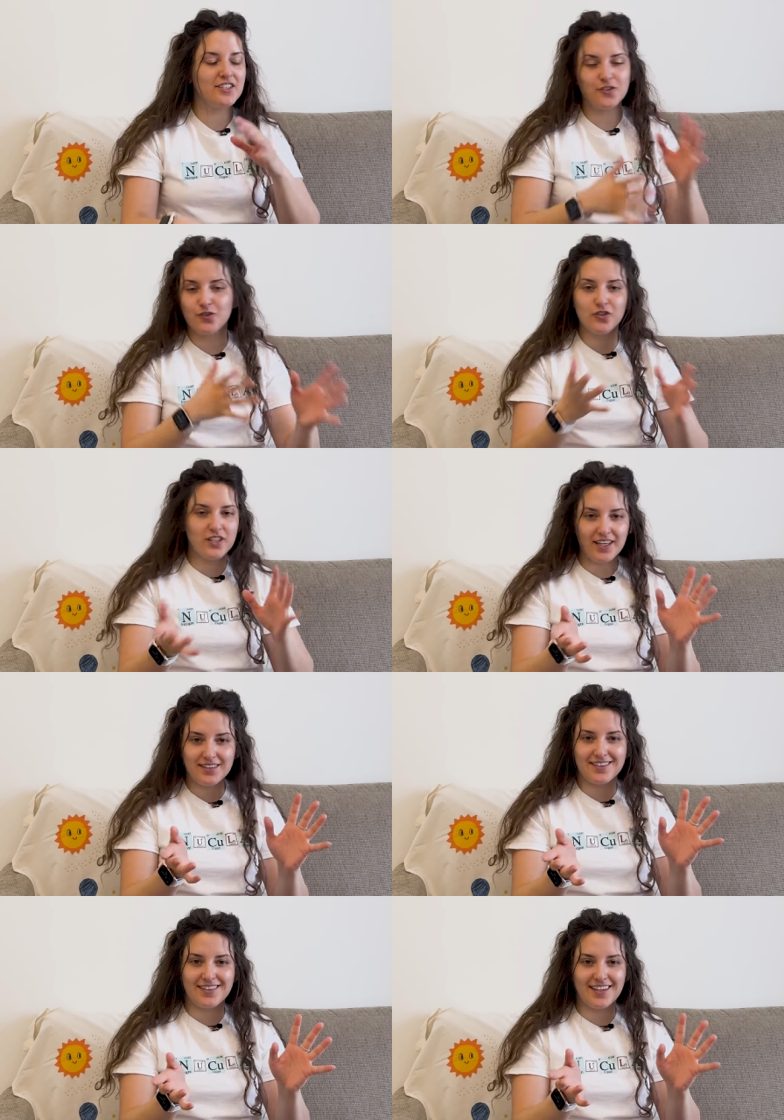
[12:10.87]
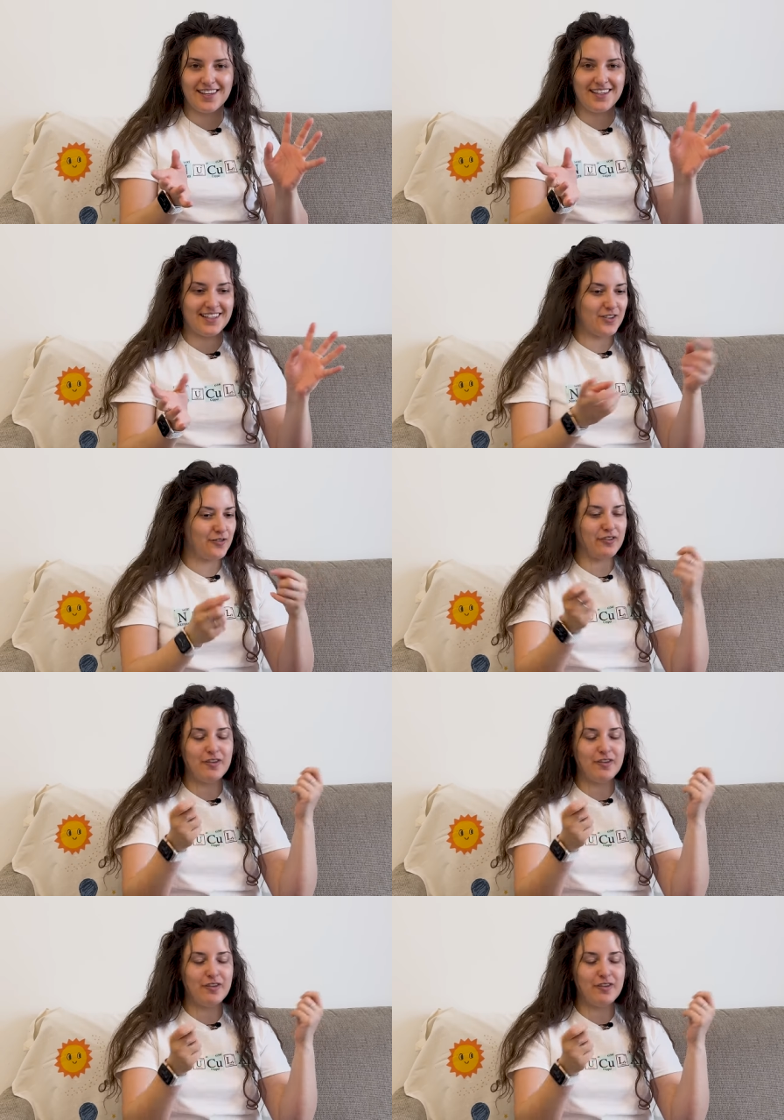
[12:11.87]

you do get the kind of